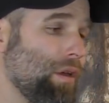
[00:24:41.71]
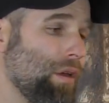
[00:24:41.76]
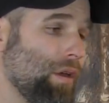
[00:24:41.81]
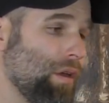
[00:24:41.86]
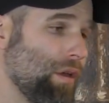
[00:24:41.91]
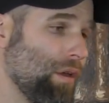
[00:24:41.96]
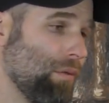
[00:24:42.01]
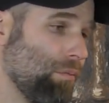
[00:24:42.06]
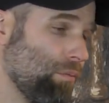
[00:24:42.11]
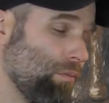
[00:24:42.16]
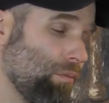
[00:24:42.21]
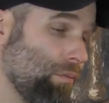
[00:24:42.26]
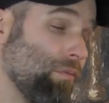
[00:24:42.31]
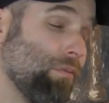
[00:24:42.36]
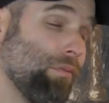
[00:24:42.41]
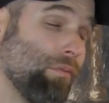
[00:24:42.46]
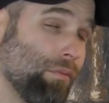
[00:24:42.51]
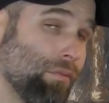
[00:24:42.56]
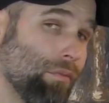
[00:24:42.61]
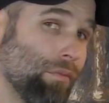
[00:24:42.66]

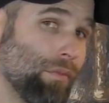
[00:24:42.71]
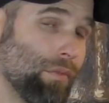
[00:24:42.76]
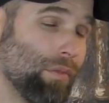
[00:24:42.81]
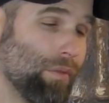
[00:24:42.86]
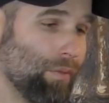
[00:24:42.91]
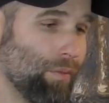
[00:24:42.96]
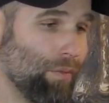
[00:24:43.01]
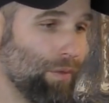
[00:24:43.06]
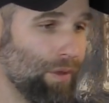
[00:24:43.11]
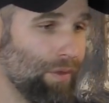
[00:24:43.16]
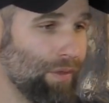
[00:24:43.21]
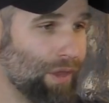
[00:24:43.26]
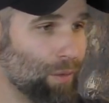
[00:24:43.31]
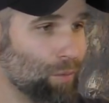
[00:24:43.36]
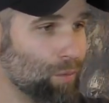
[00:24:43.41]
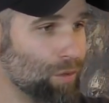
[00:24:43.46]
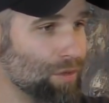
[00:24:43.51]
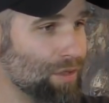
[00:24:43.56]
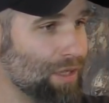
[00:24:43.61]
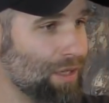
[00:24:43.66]

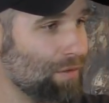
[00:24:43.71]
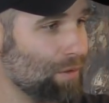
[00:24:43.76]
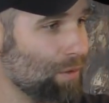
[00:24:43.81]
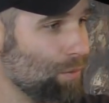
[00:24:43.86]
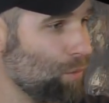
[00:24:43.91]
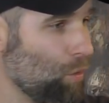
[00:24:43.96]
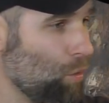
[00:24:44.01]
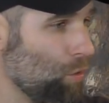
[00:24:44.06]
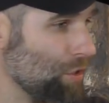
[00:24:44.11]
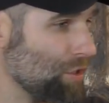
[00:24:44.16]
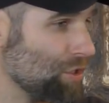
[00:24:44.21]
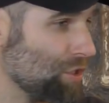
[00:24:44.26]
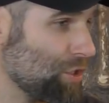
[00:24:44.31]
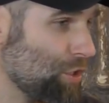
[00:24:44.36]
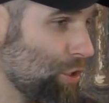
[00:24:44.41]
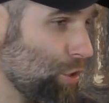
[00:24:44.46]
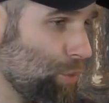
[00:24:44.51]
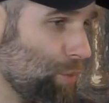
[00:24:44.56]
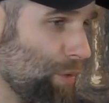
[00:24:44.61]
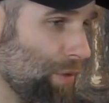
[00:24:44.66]
That was even more
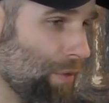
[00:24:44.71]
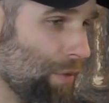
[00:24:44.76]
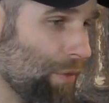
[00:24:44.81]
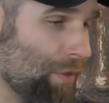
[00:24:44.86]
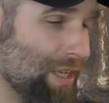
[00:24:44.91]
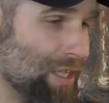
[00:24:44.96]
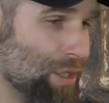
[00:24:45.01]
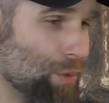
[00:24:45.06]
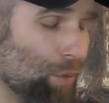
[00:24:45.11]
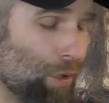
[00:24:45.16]
stupid than this